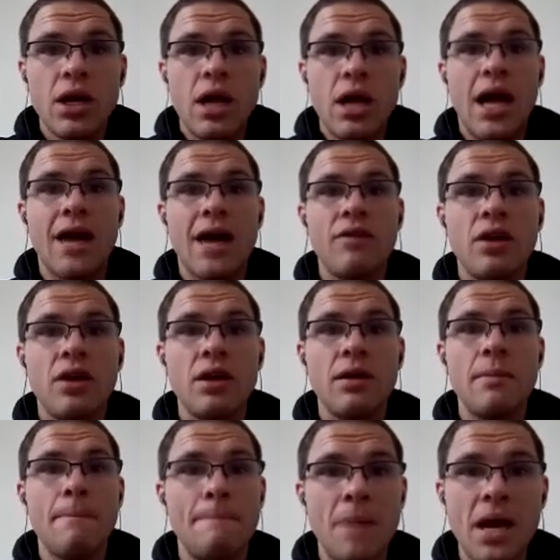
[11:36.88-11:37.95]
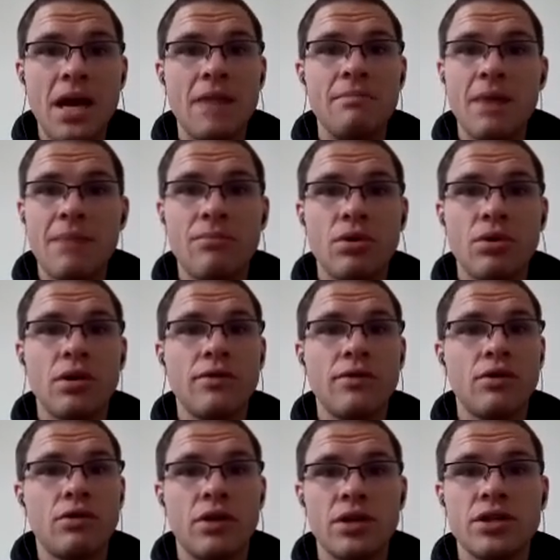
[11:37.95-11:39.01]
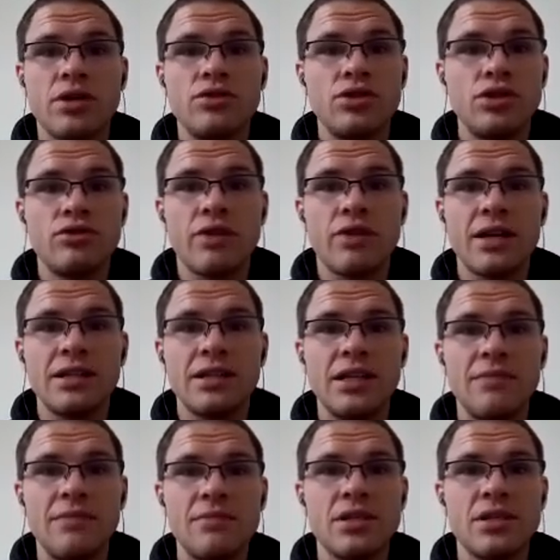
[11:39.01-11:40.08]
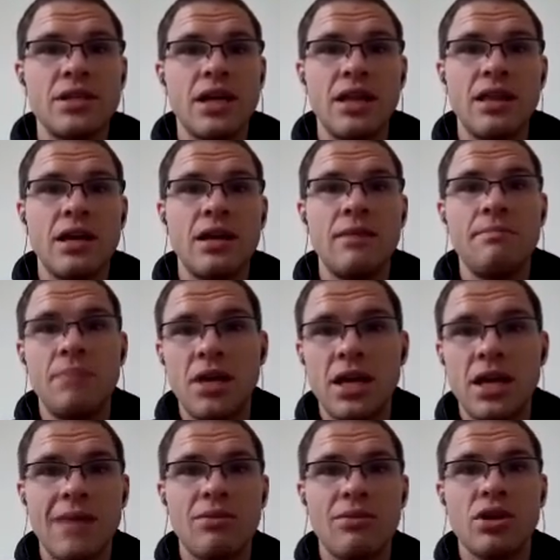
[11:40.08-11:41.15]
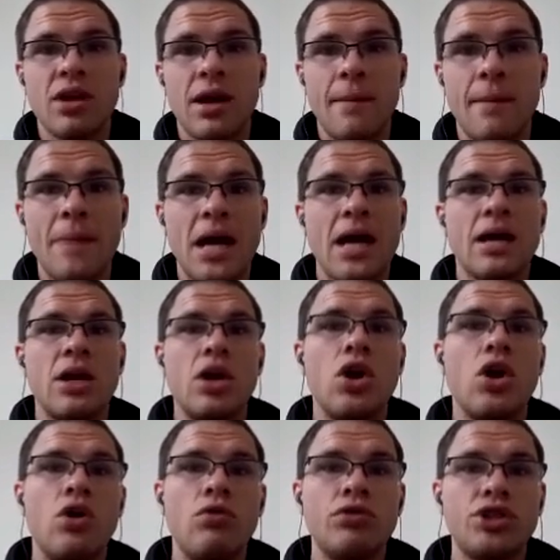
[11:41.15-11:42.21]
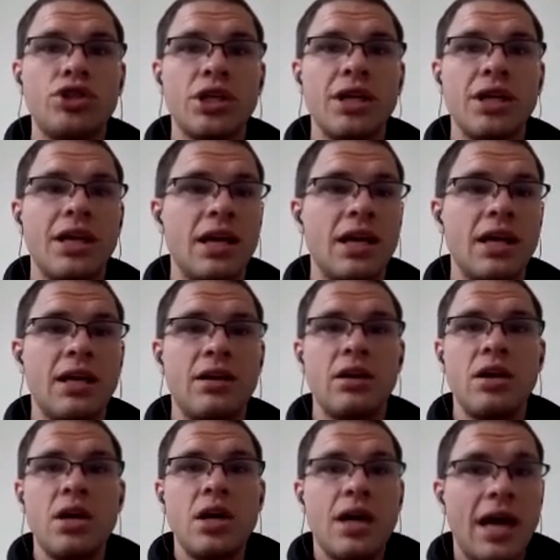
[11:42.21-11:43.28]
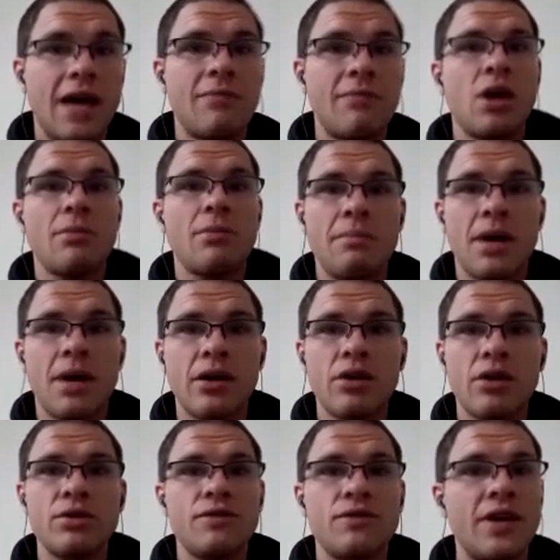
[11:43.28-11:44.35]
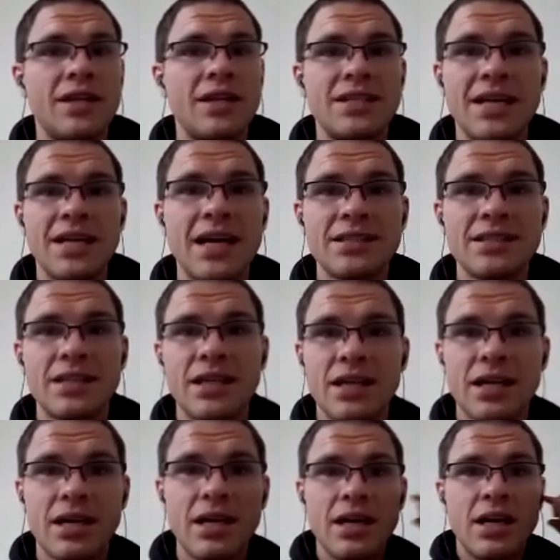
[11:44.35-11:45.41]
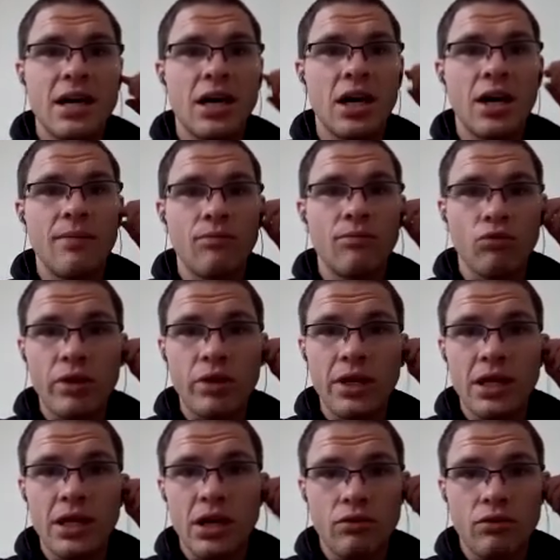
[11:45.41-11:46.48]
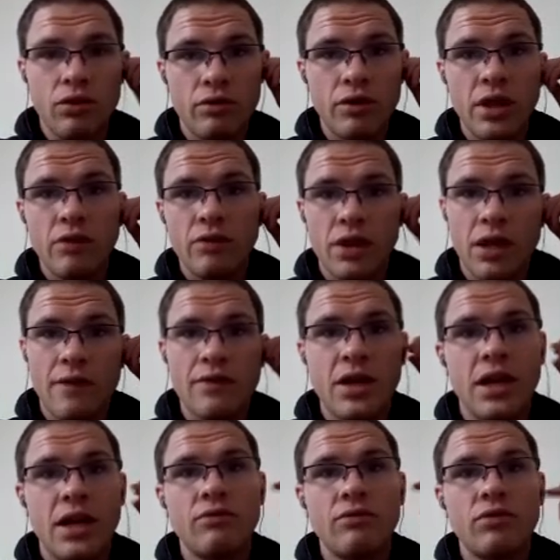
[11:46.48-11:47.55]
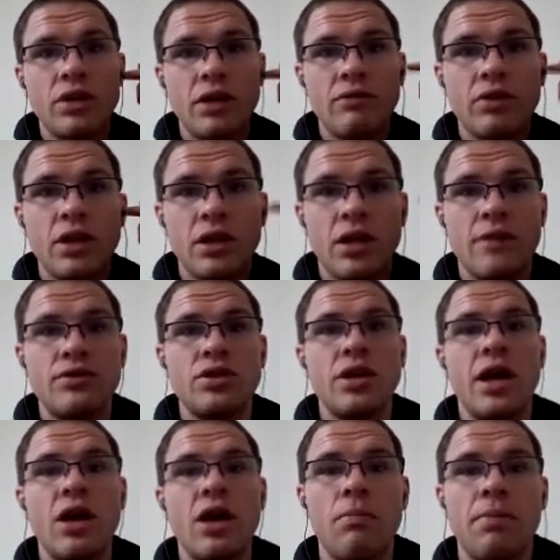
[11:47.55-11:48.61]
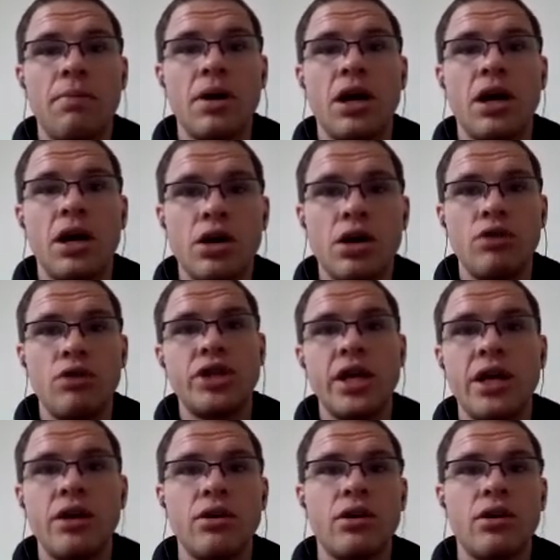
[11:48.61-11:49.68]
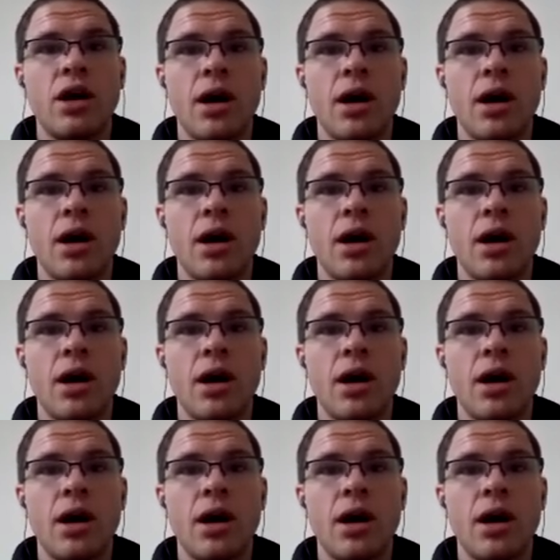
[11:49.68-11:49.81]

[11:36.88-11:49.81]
having been a member of the cross country and track teams. And then being able to come back and coach again at my alma mater was fantastic. Really loved that, and really loved to help Coach Hager